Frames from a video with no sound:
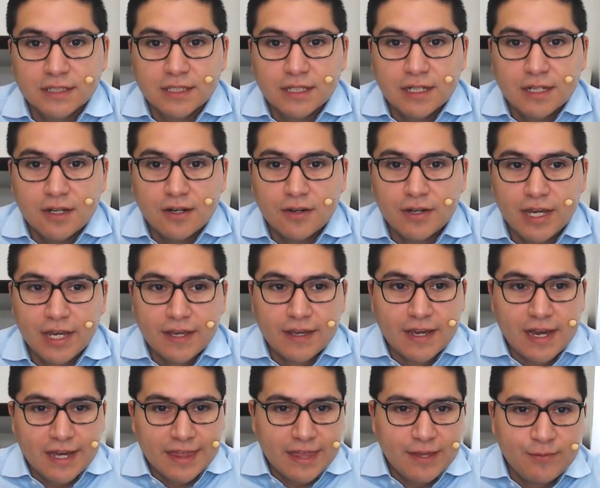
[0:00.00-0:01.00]
Okay,
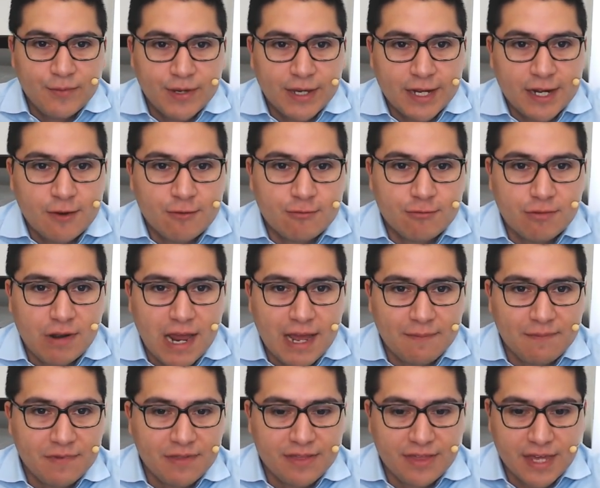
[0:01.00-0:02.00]
I think we're gonna wrap
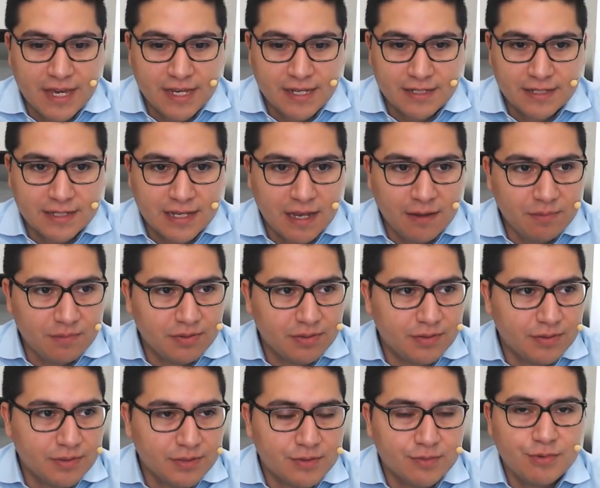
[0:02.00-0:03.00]
things up.
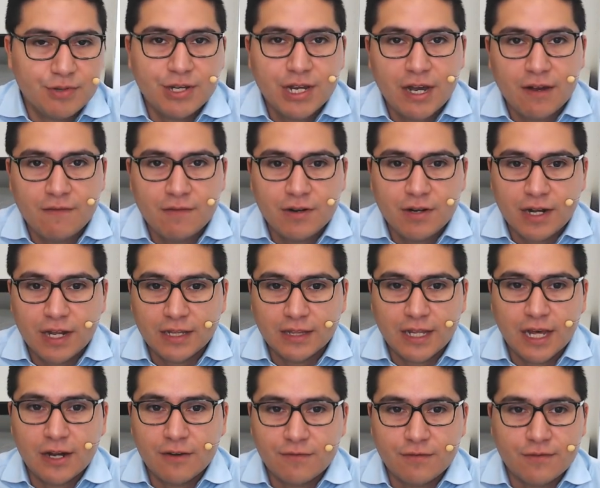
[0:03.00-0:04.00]
So we'll cover a
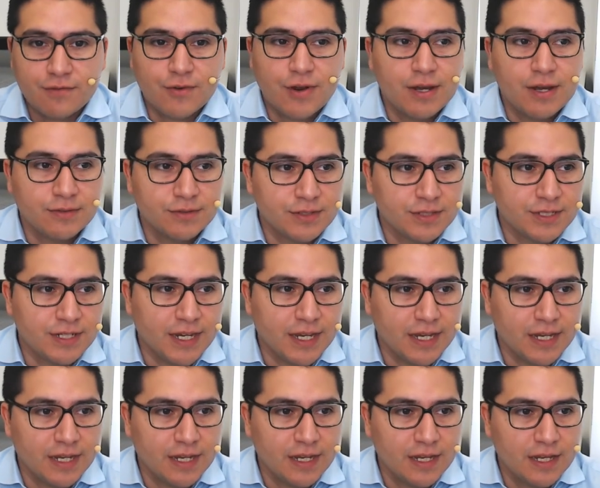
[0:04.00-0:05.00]
lot of ground
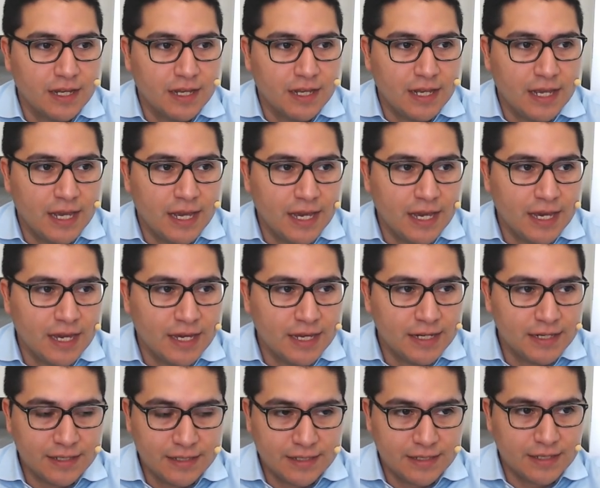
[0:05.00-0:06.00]
today,
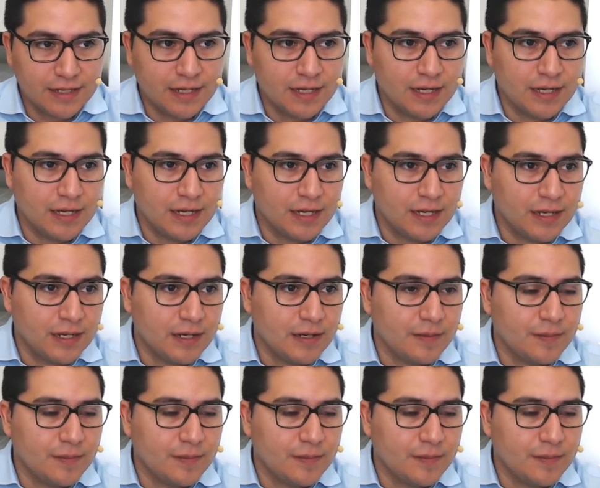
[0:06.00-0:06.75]
and I